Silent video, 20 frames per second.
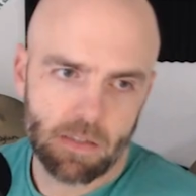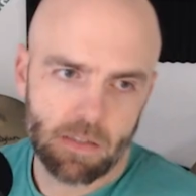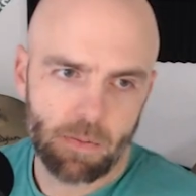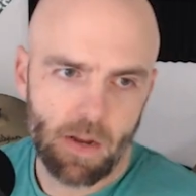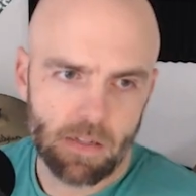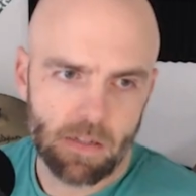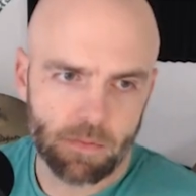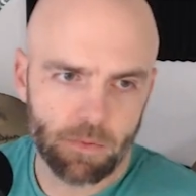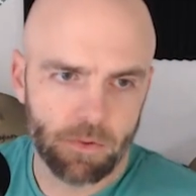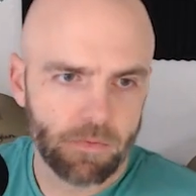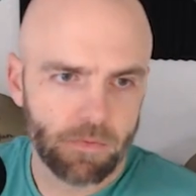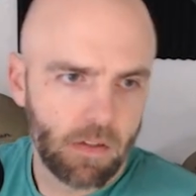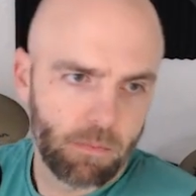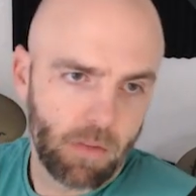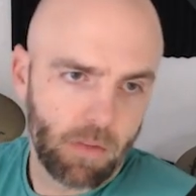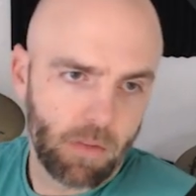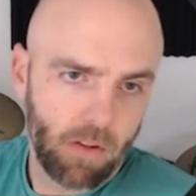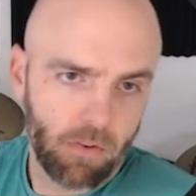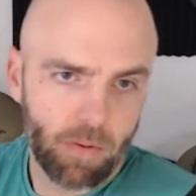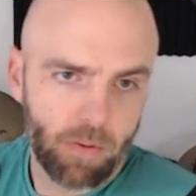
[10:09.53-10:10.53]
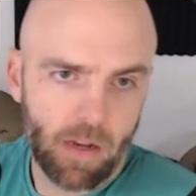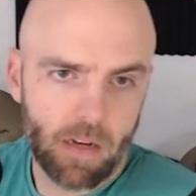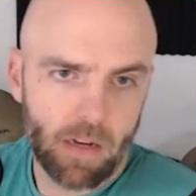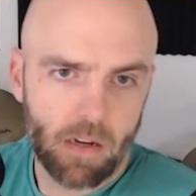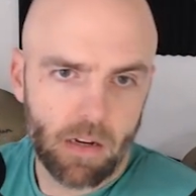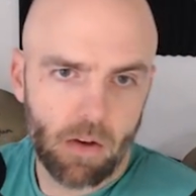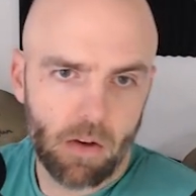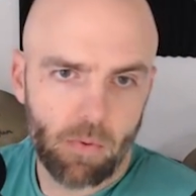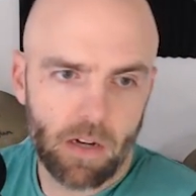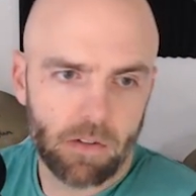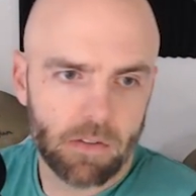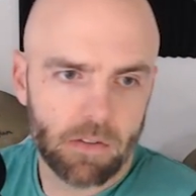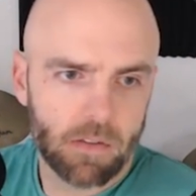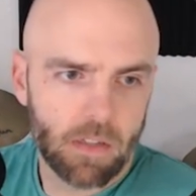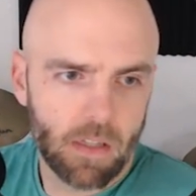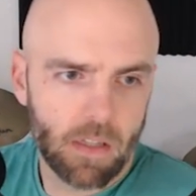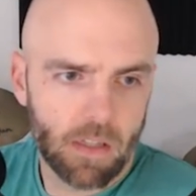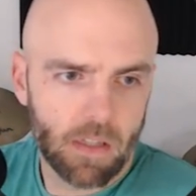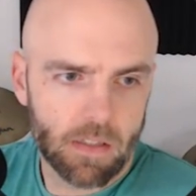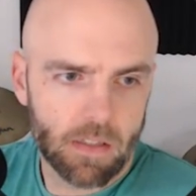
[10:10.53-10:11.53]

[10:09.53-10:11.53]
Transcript: possible. Pillar and Pine. Oh, wow. I like